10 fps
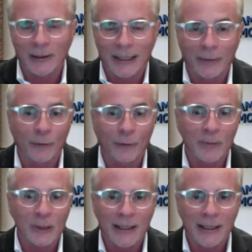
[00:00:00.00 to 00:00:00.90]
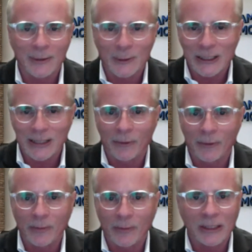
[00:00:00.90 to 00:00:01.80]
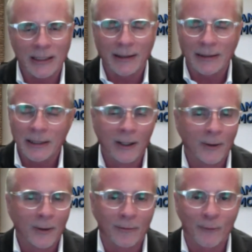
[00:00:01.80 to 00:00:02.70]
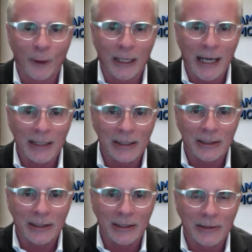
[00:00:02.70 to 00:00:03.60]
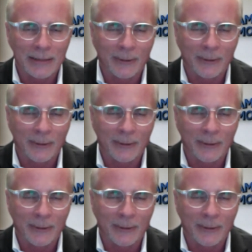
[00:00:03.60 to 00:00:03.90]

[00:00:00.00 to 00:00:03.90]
3% or sub 3%, or foreign nationals.